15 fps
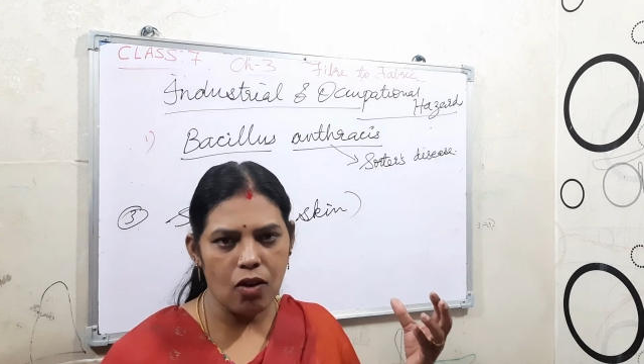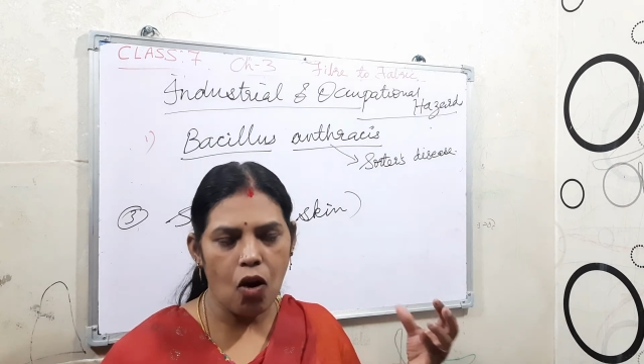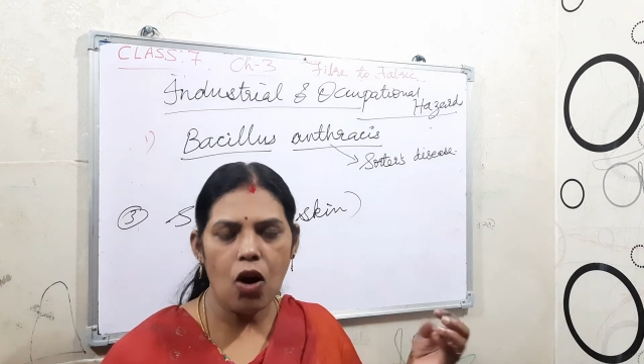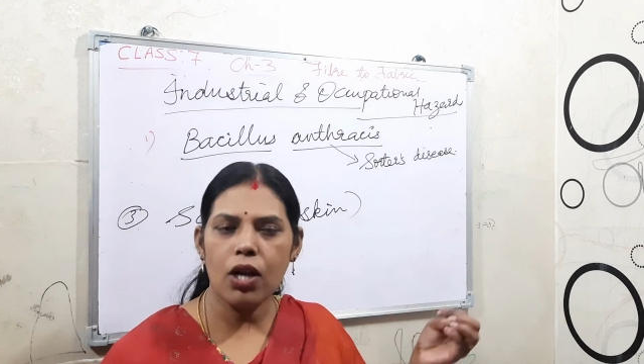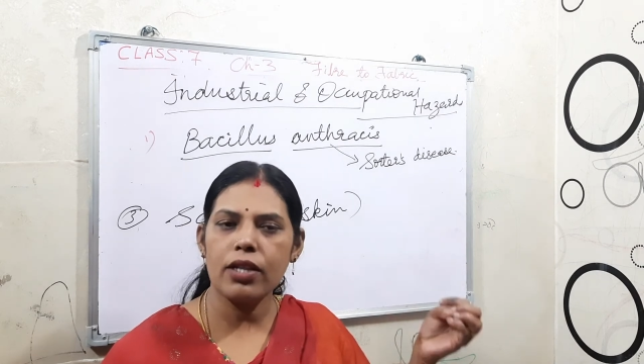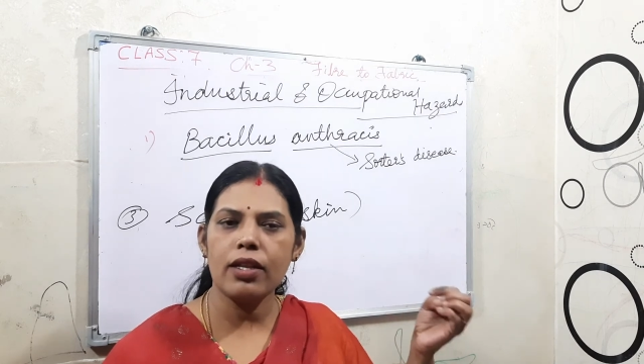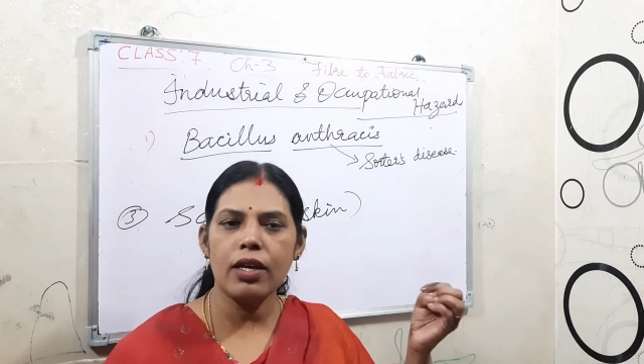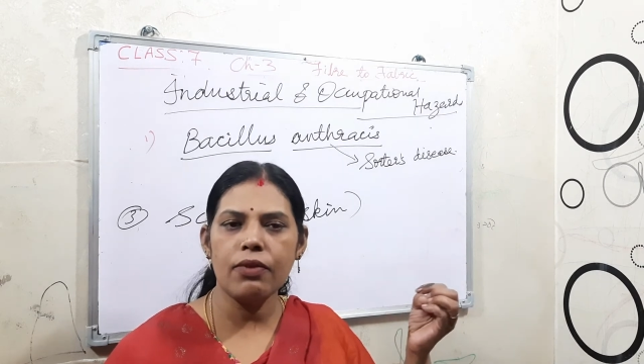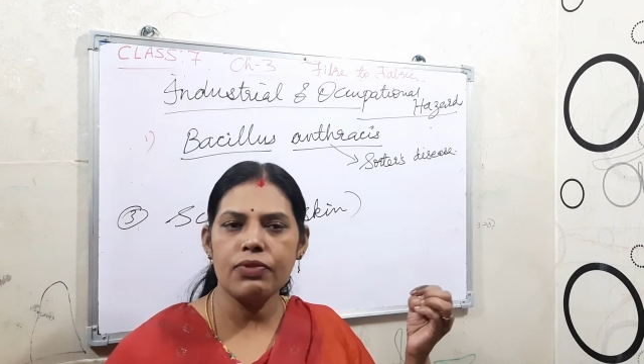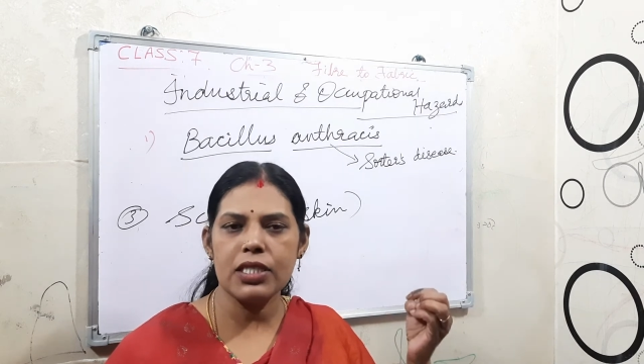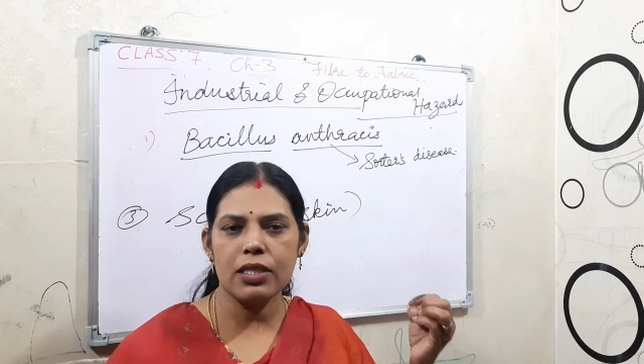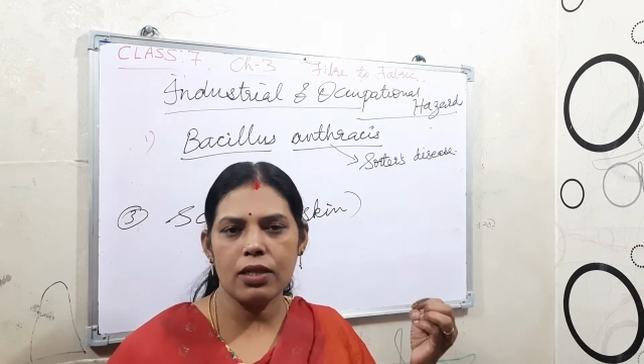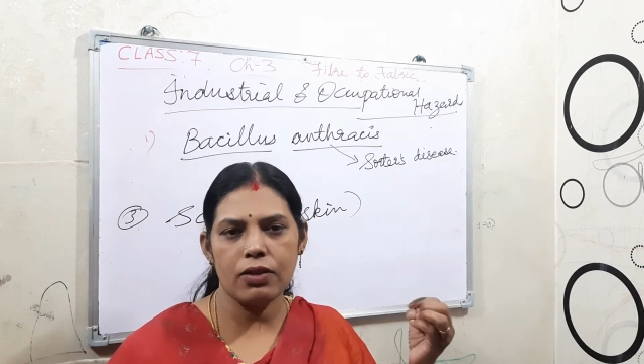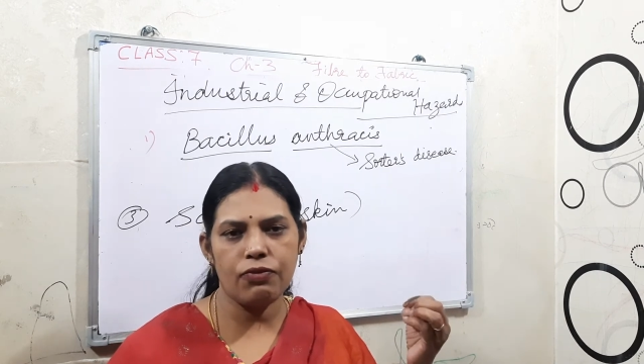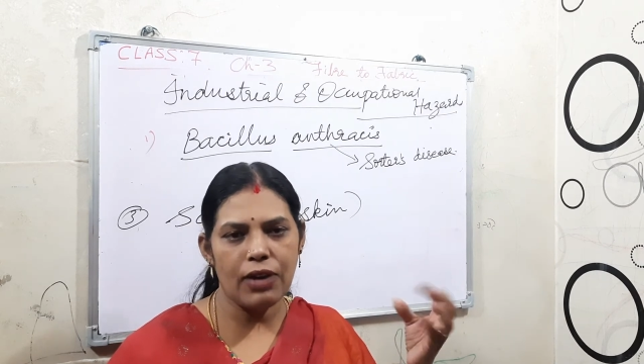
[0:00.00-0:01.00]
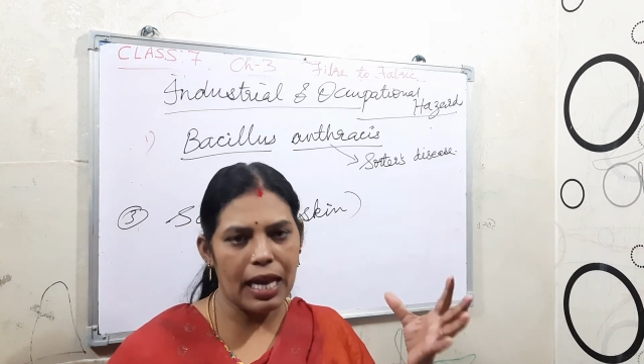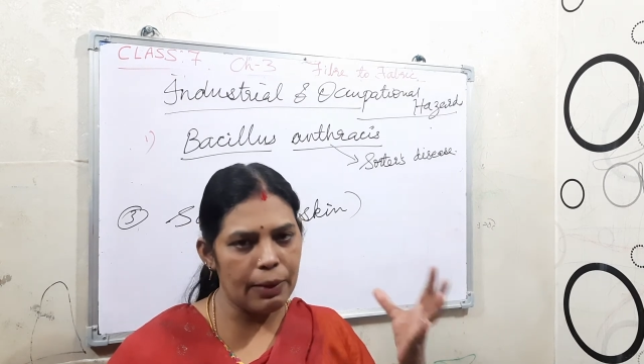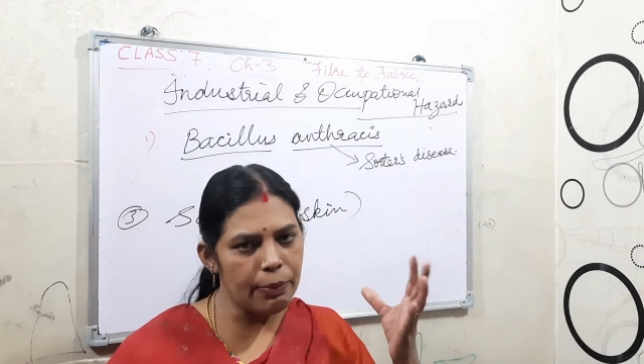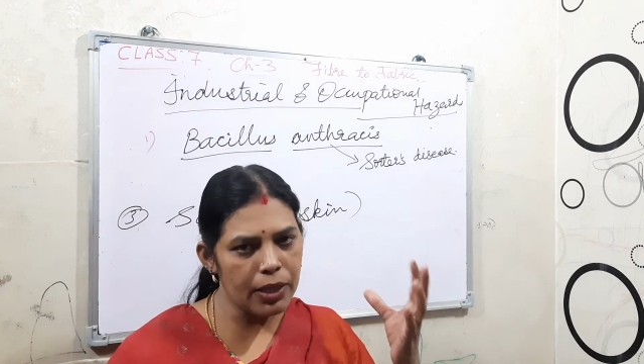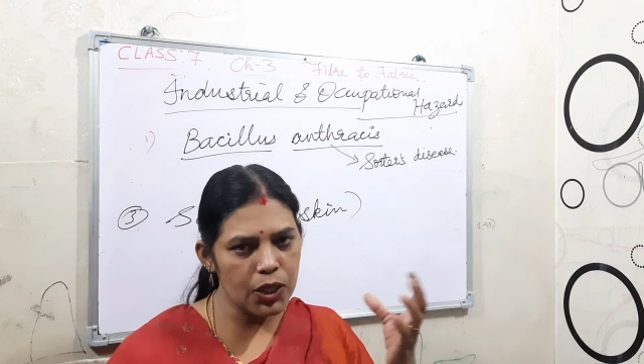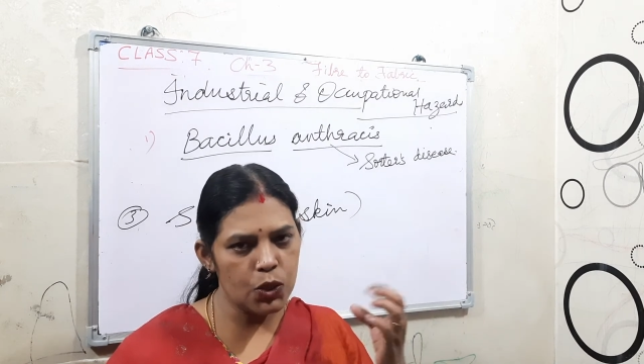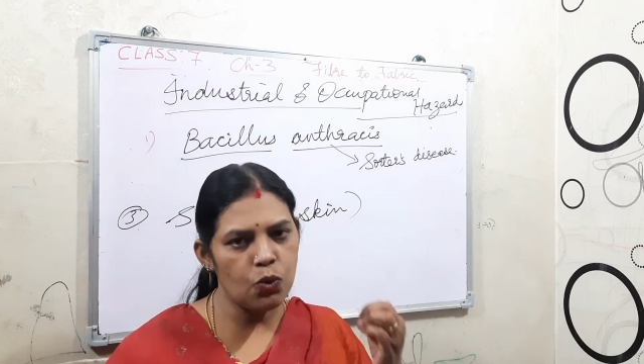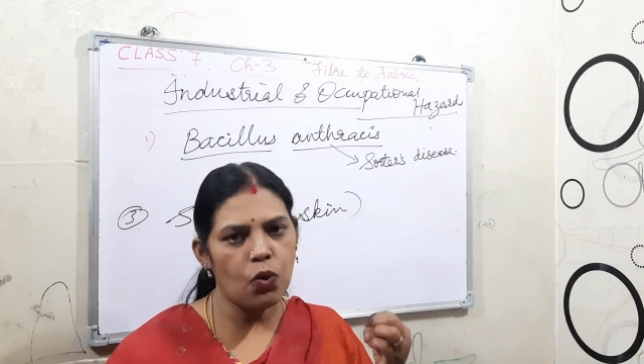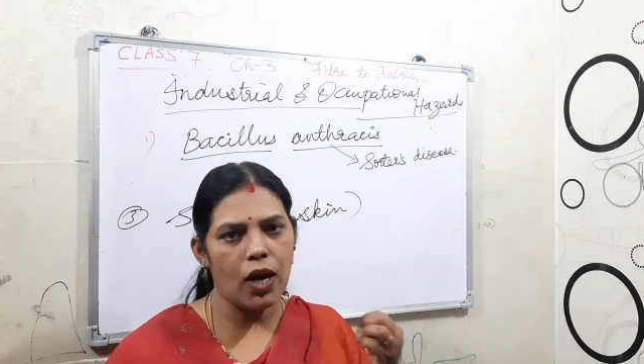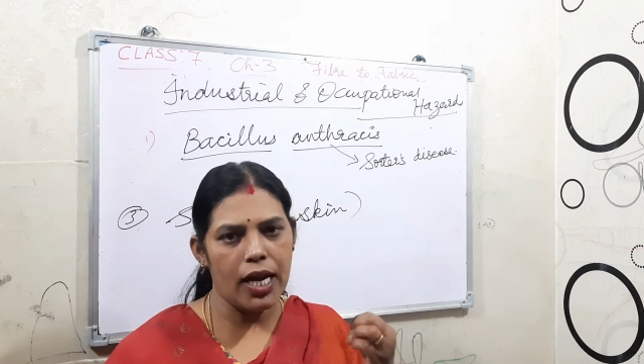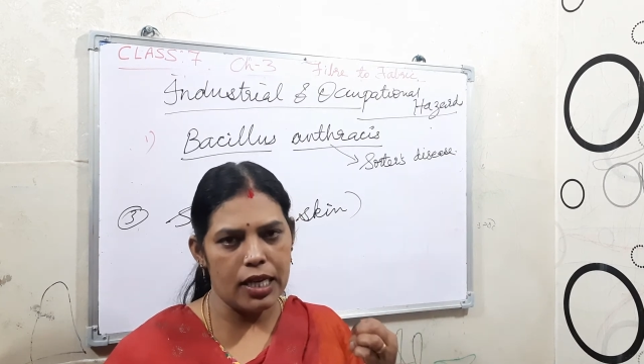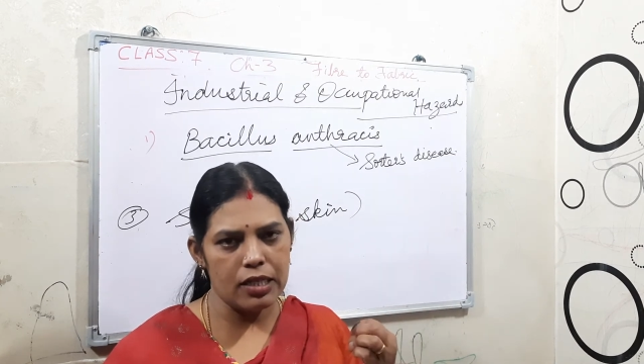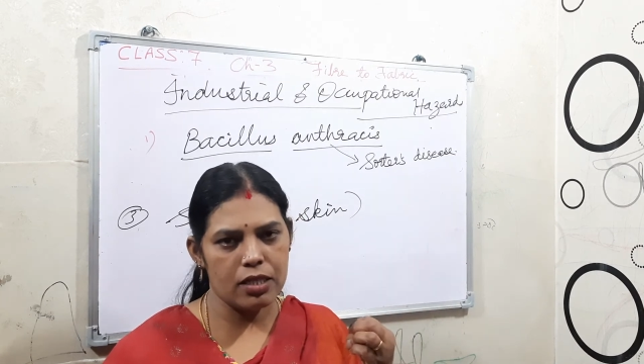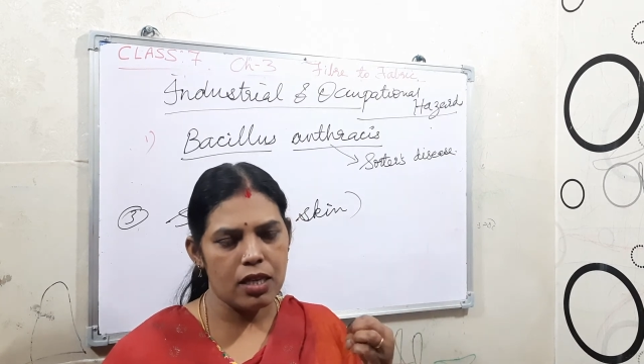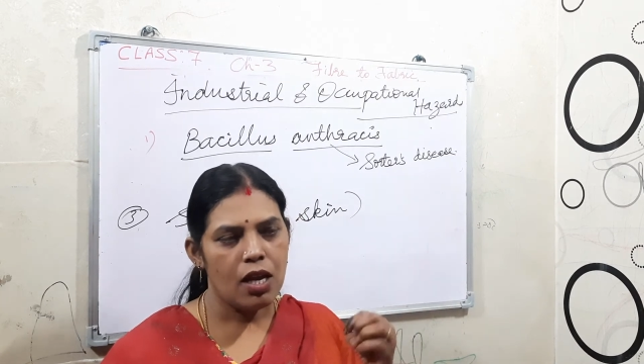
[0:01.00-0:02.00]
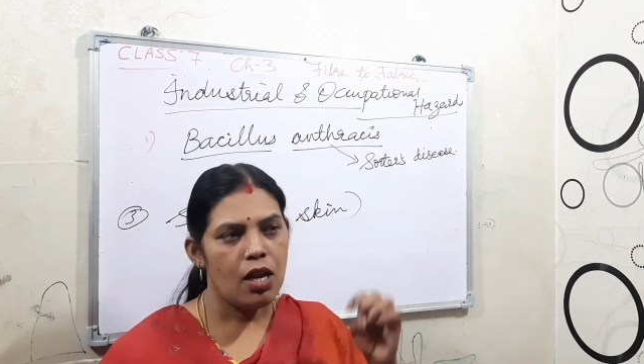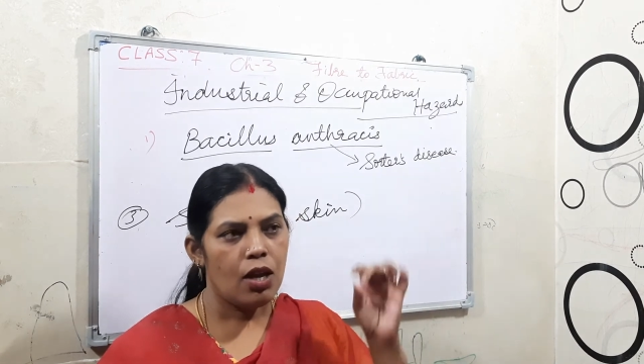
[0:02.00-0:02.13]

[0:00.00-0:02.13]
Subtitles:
or the fiber to us,